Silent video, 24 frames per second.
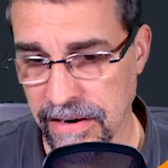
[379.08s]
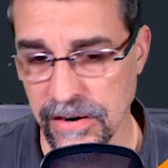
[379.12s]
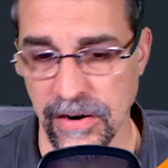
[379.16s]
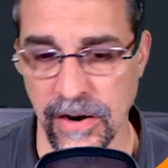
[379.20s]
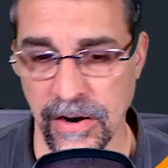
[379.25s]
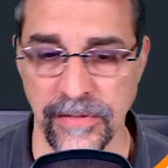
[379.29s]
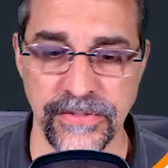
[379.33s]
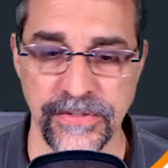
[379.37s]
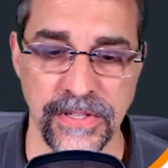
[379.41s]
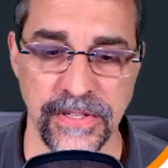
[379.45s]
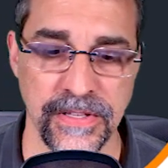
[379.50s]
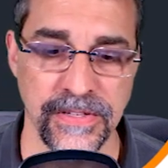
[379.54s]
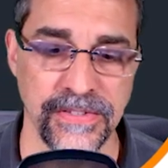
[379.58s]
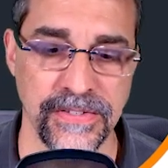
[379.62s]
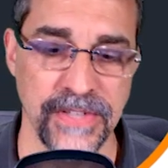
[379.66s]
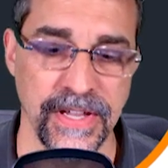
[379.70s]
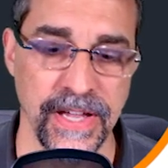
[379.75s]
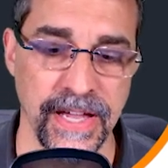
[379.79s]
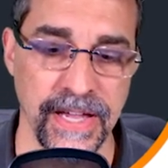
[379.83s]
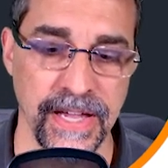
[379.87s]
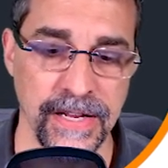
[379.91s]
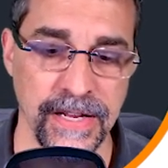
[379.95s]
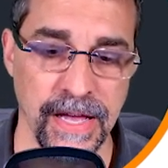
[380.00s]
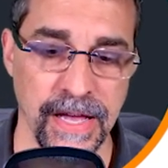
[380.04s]
it off to the
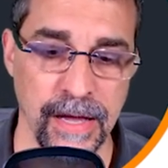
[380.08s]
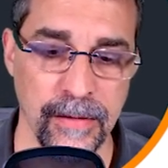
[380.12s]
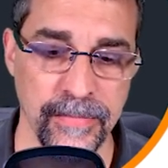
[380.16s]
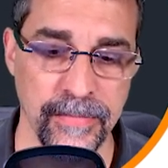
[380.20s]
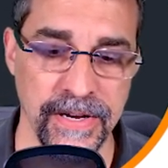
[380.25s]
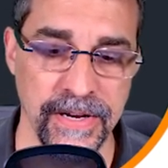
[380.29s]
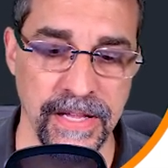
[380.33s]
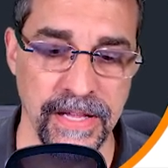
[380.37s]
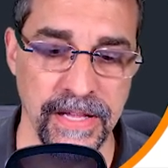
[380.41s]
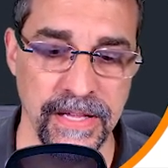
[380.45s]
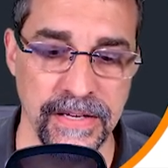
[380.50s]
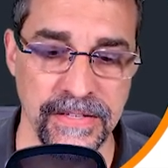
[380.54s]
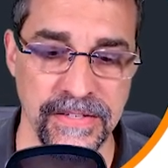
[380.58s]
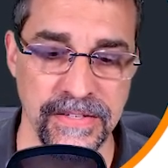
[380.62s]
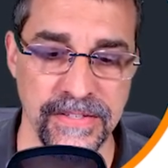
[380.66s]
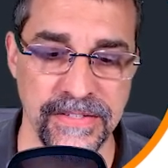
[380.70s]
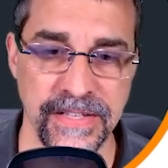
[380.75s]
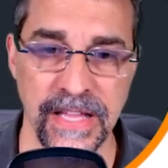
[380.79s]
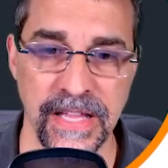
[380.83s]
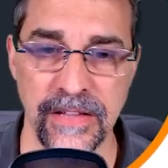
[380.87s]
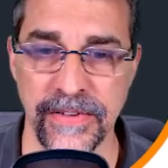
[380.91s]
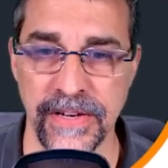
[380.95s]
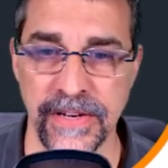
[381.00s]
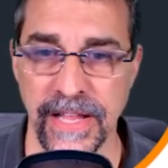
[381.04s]
side. I'm going to hit
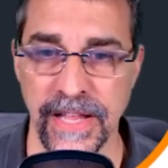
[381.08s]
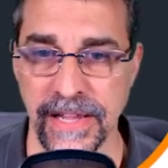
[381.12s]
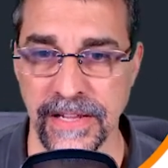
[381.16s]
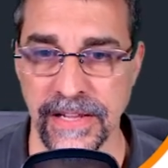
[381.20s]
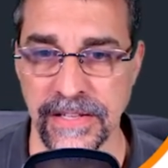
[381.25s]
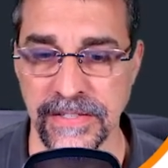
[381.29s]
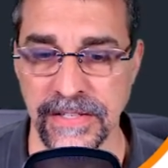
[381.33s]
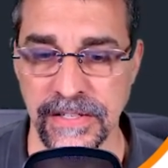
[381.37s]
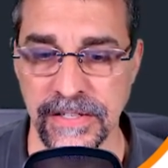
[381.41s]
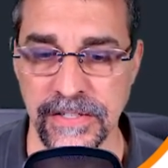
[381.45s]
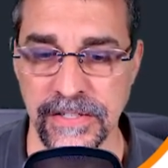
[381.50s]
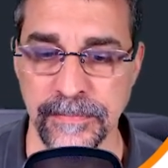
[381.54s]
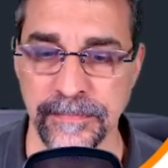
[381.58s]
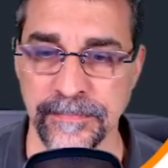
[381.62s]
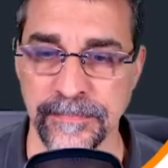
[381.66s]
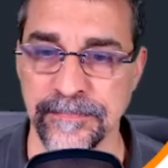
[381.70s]
save and exit.